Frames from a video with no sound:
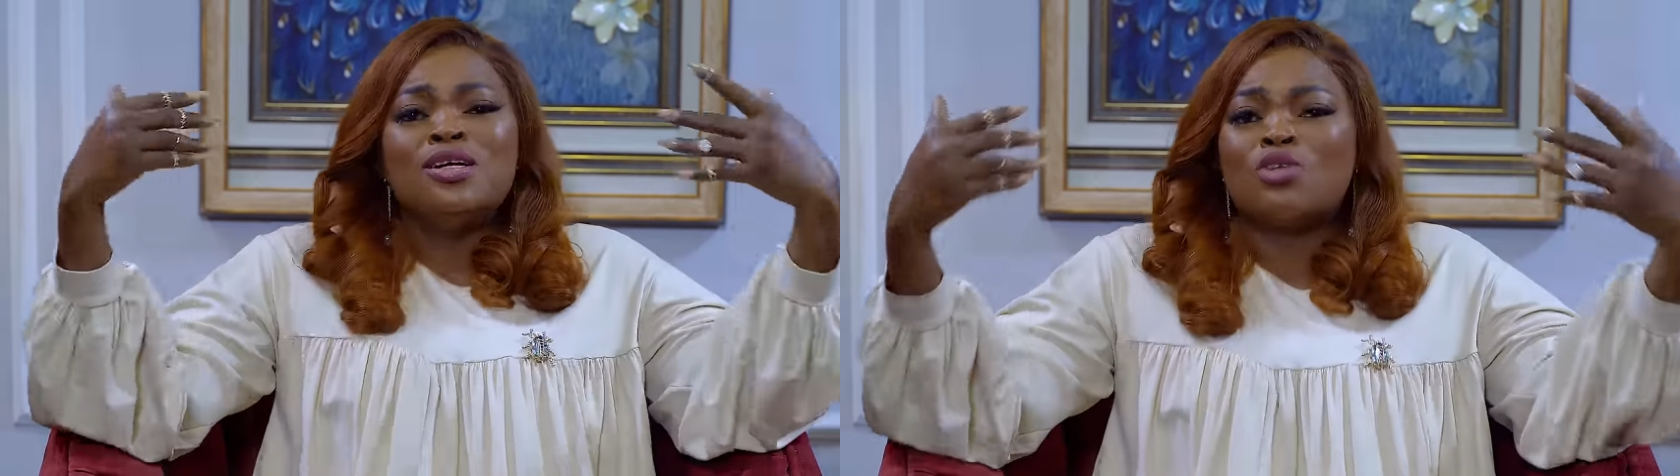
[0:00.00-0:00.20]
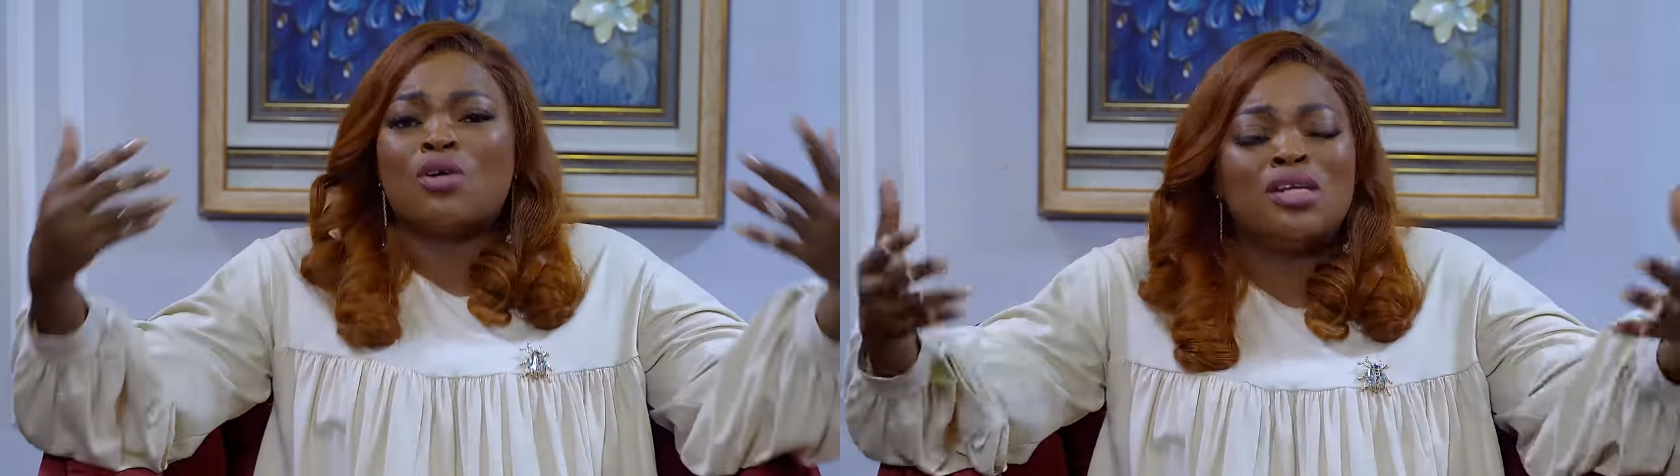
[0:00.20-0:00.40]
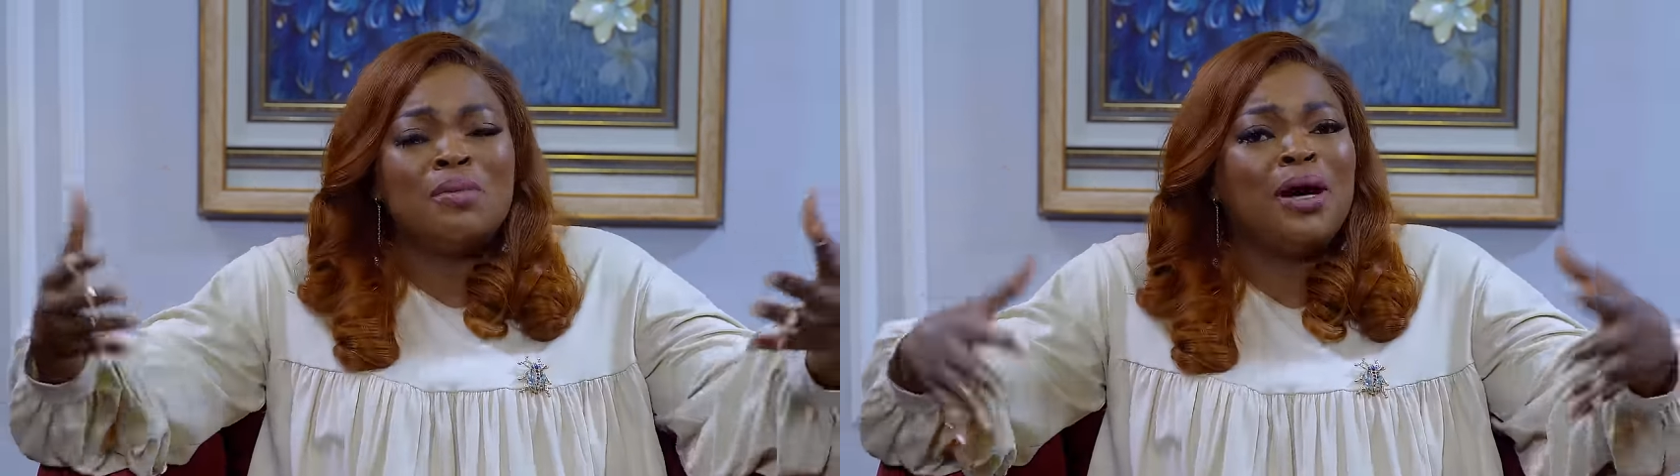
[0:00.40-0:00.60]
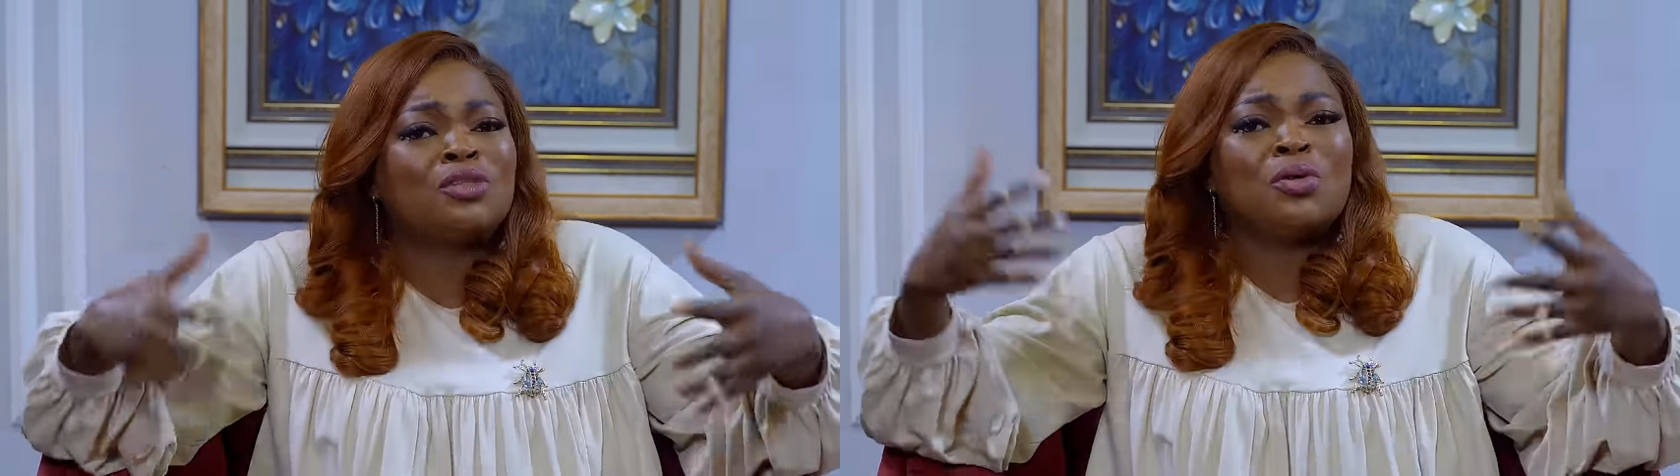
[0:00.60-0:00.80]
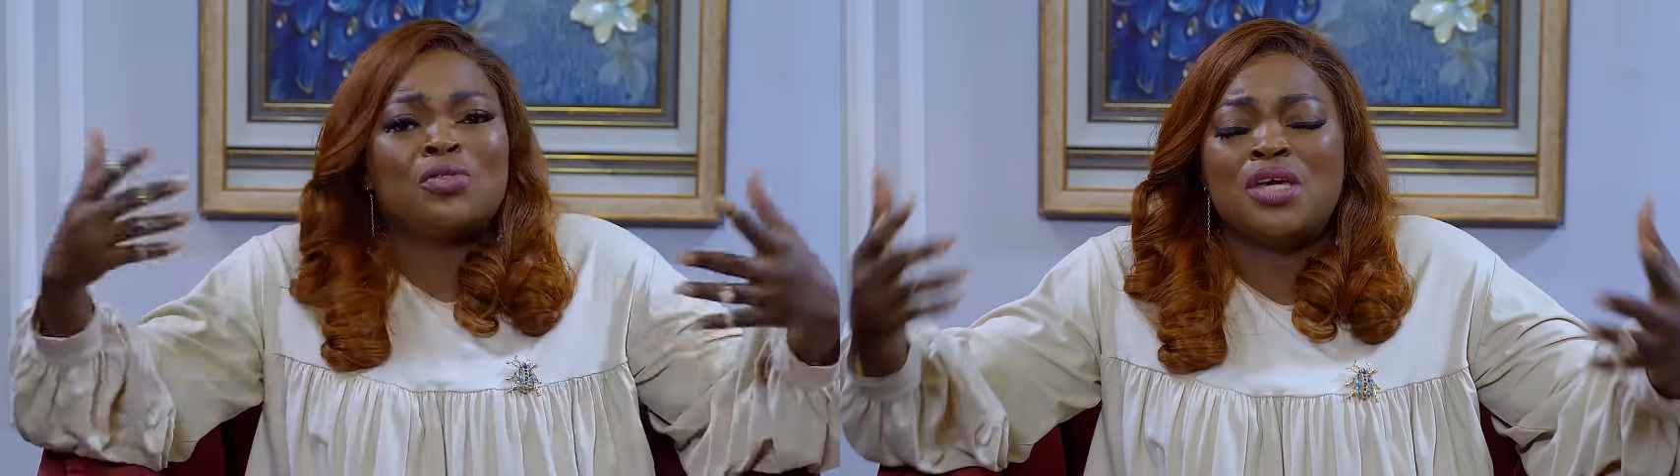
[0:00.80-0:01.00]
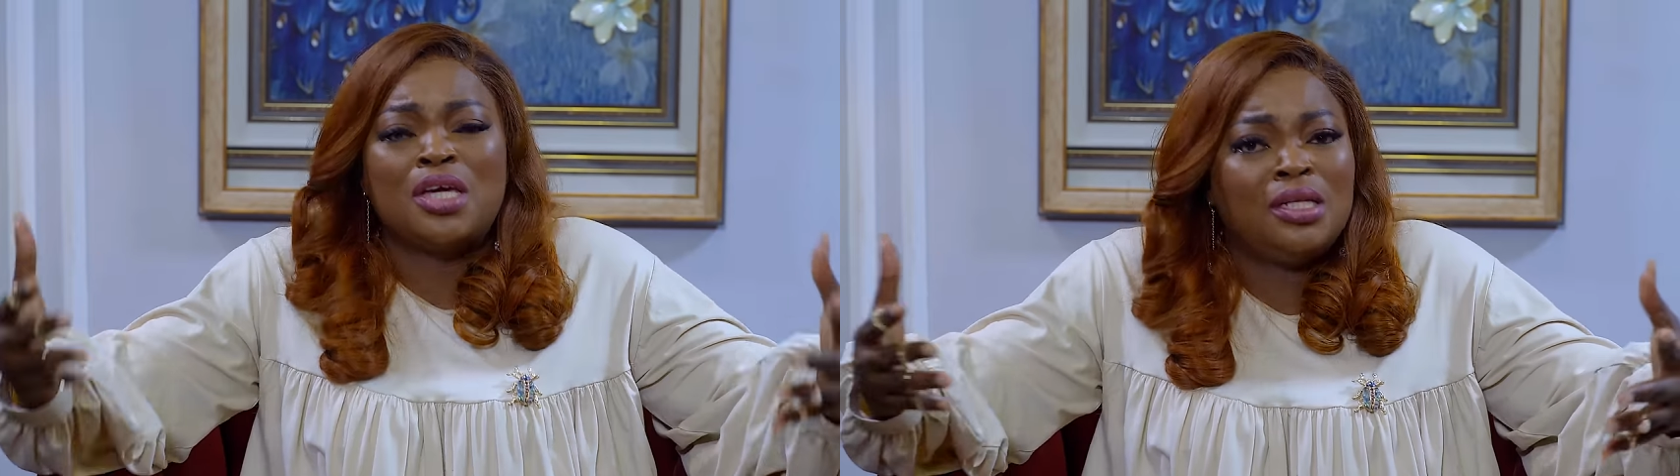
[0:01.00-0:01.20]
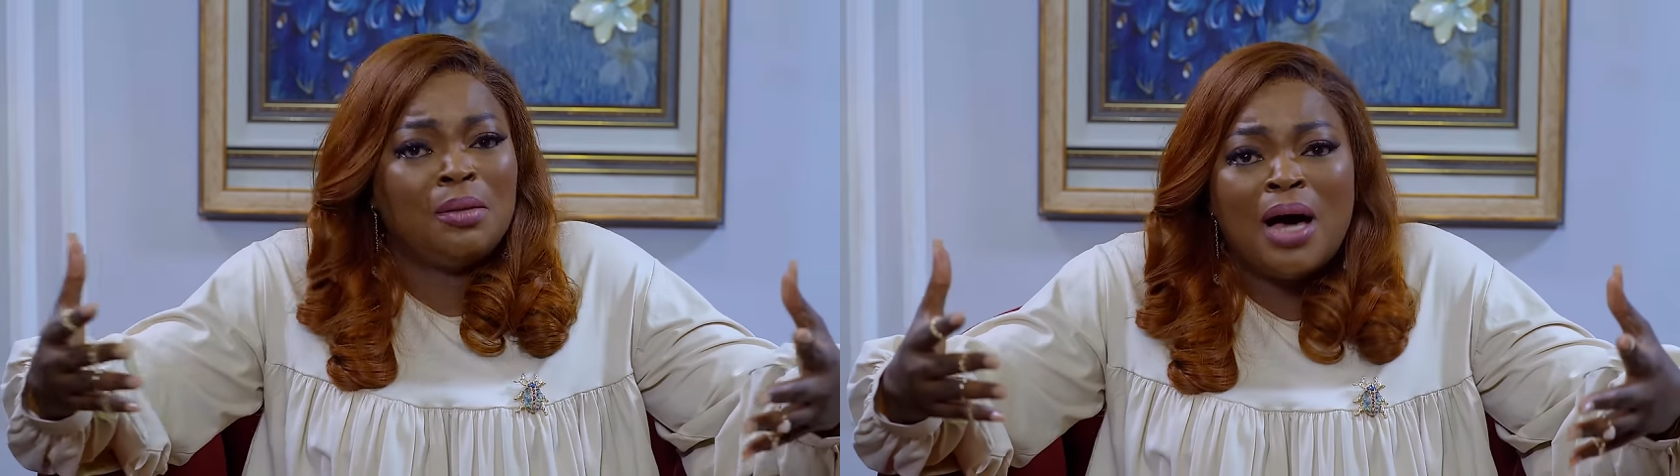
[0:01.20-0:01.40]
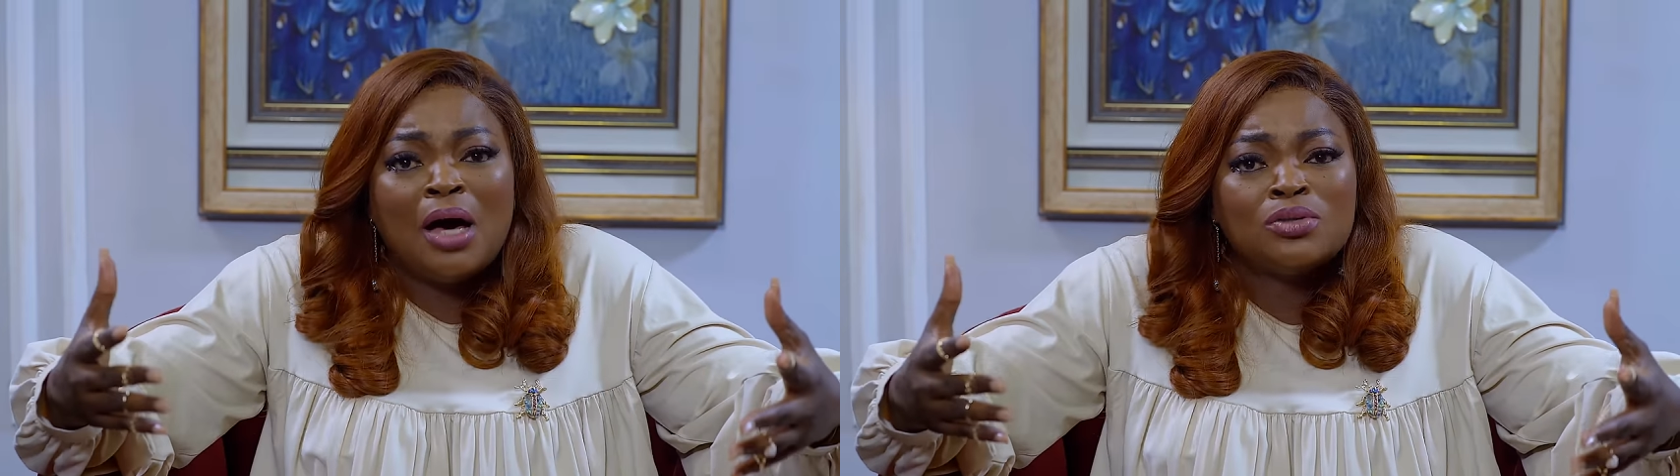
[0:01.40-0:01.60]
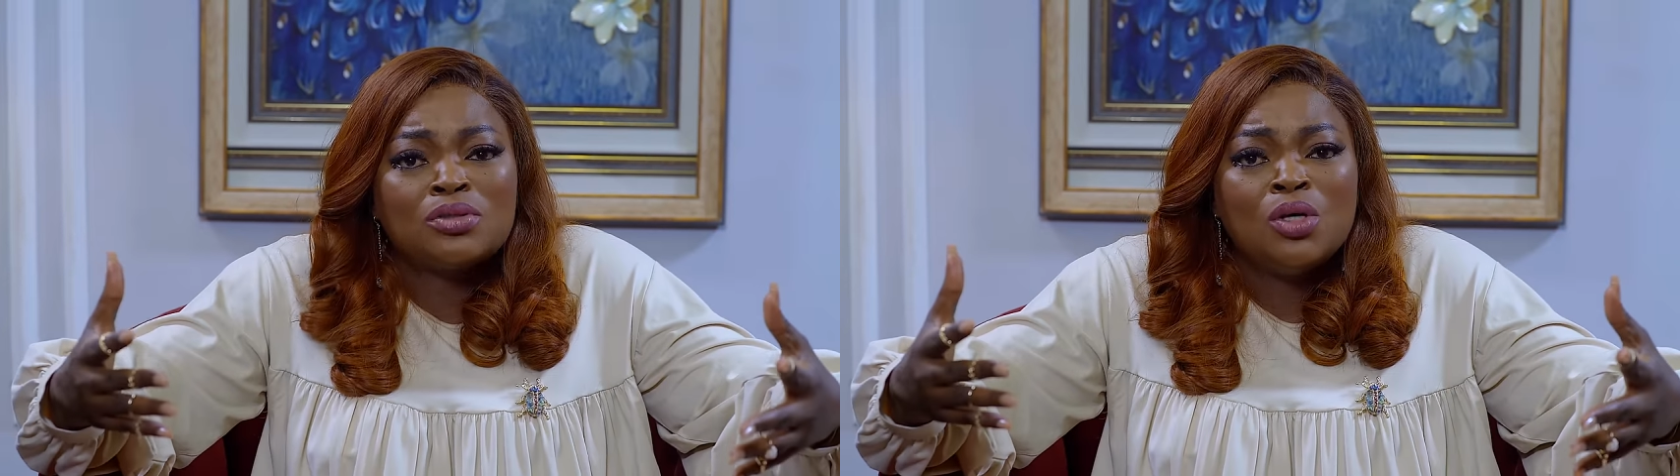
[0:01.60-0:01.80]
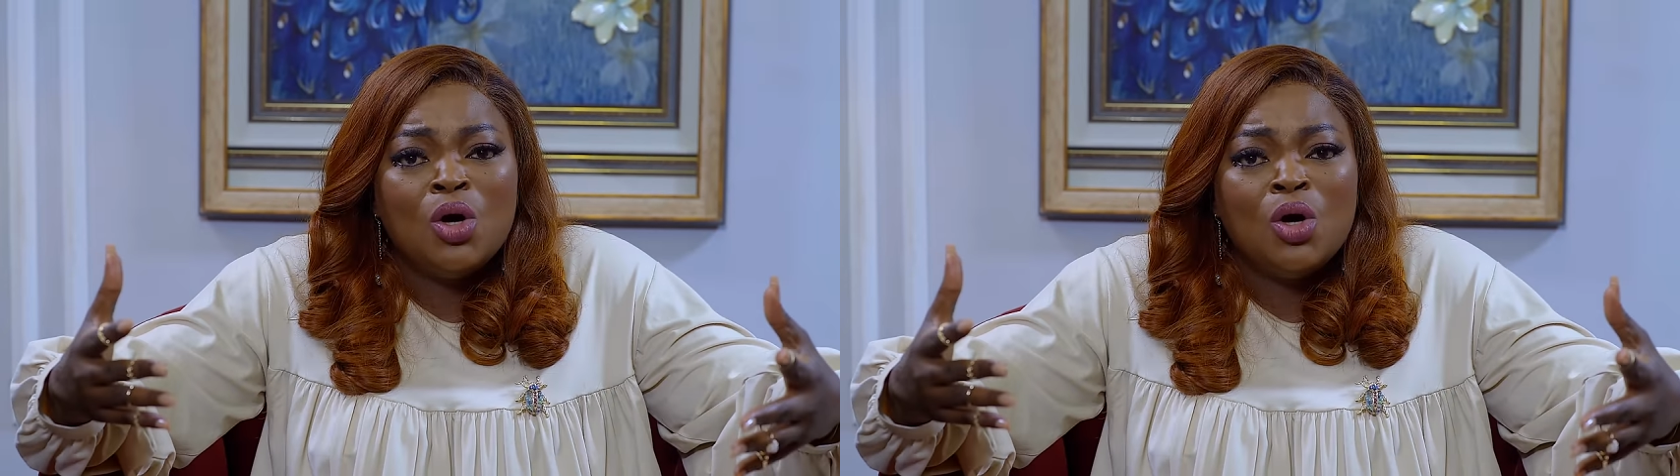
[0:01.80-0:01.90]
talking about or thinking about?